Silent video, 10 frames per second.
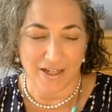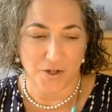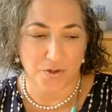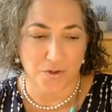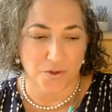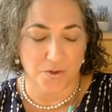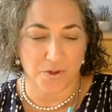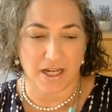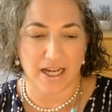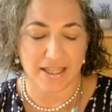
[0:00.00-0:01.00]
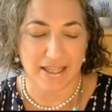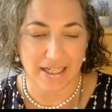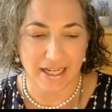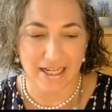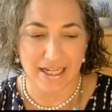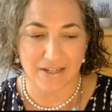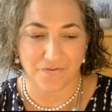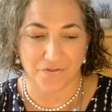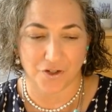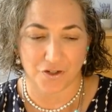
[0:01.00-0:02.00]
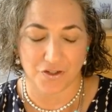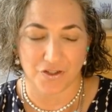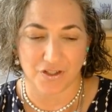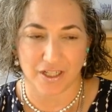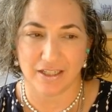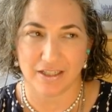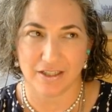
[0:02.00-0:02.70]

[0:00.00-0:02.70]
Oh, I think I first